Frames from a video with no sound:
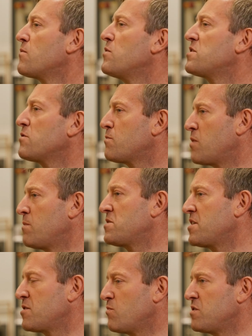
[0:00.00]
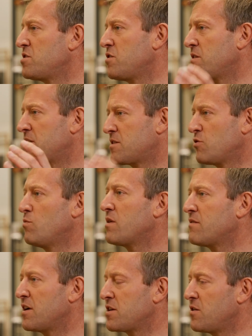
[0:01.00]
original proposition was you could install
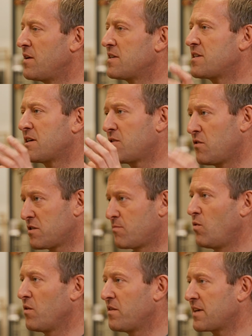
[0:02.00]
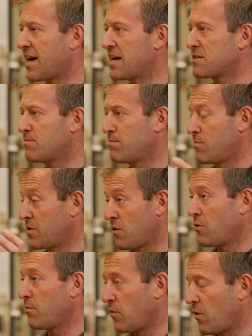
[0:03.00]
one of our units, it cost more than the gas and
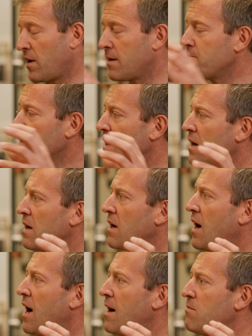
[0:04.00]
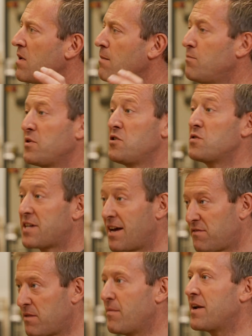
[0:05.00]
oil boiler, but you
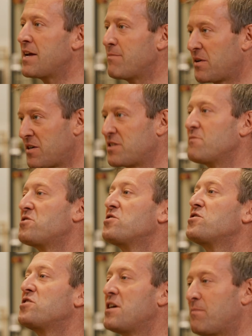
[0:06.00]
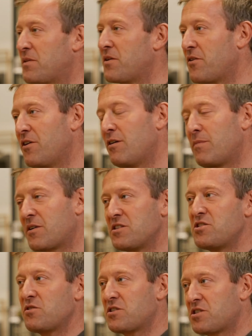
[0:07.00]
saved the money because it was cheaper than oil
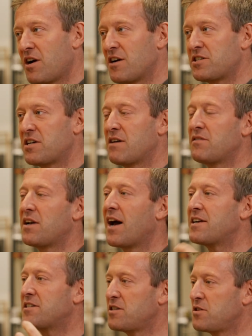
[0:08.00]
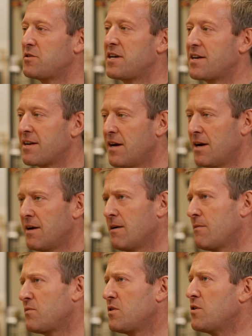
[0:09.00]
because you could charge it overnight. And you didn't,
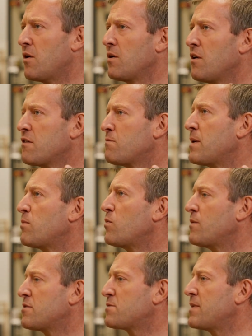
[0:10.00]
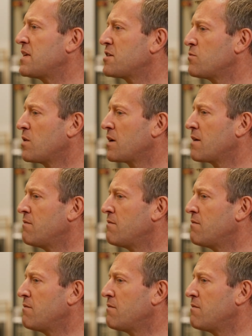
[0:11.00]
a lot of people we would speak to were